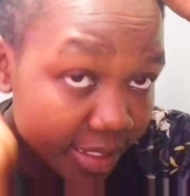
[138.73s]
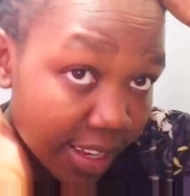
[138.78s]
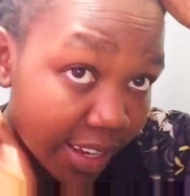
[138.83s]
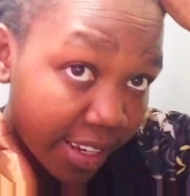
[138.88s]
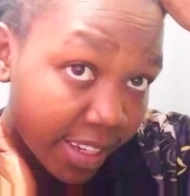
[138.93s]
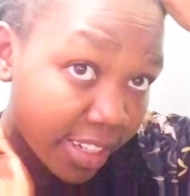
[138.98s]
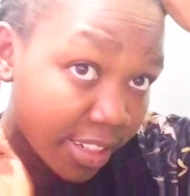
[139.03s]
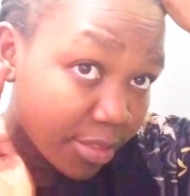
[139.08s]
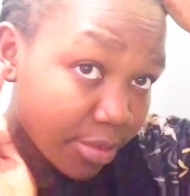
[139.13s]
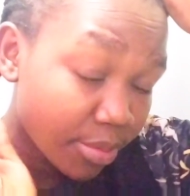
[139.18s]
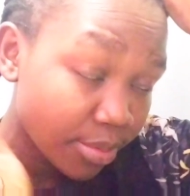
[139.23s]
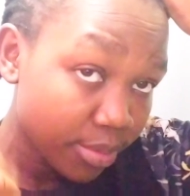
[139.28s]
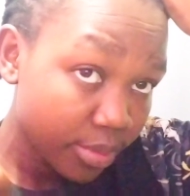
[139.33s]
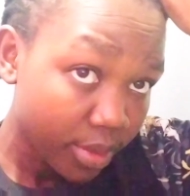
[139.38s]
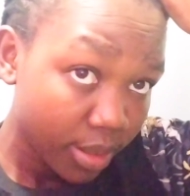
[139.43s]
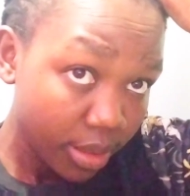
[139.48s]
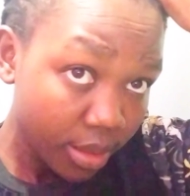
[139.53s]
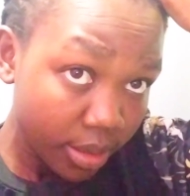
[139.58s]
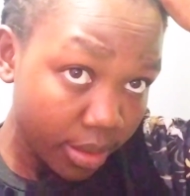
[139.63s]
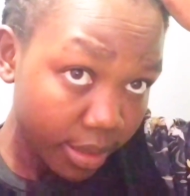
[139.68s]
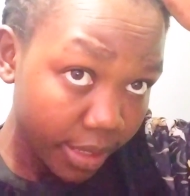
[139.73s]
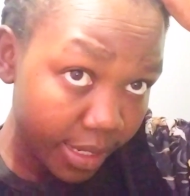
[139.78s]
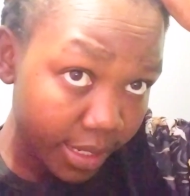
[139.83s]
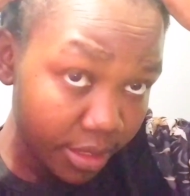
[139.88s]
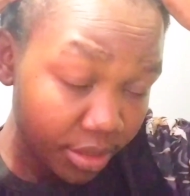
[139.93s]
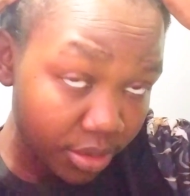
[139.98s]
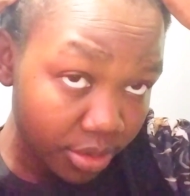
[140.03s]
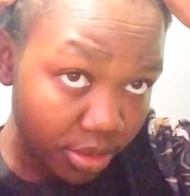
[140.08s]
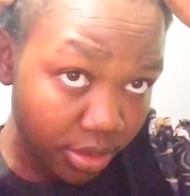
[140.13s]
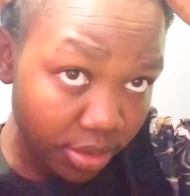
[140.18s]
I have
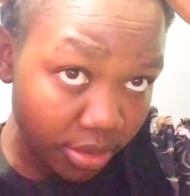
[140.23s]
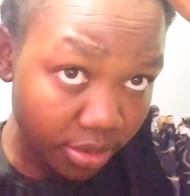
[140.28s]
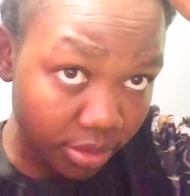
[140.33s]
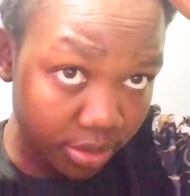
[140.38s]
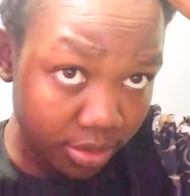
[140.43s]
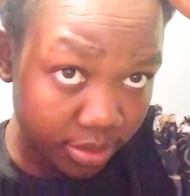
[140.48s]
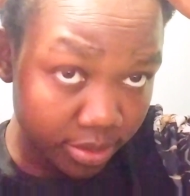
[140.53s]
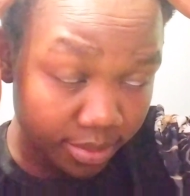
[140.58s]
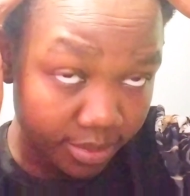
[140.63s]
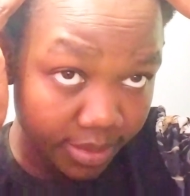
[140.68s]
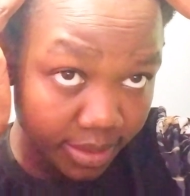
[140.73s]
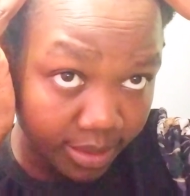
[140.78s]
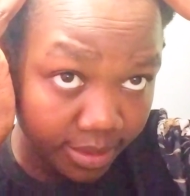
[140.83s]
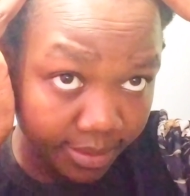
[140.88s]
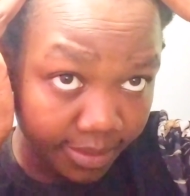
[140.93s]
8 cornrows this